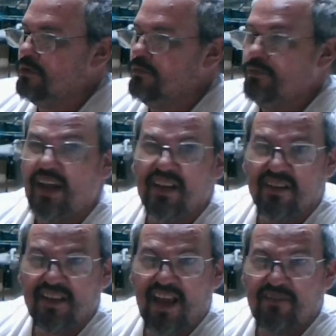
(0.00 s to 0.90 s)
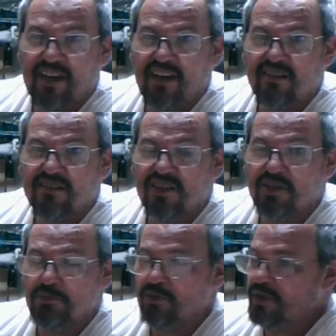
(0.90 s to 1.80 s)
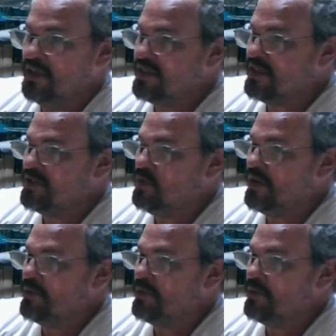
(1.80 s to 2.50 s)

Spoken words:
Flight of the Navigator is a good movie to listen to while you're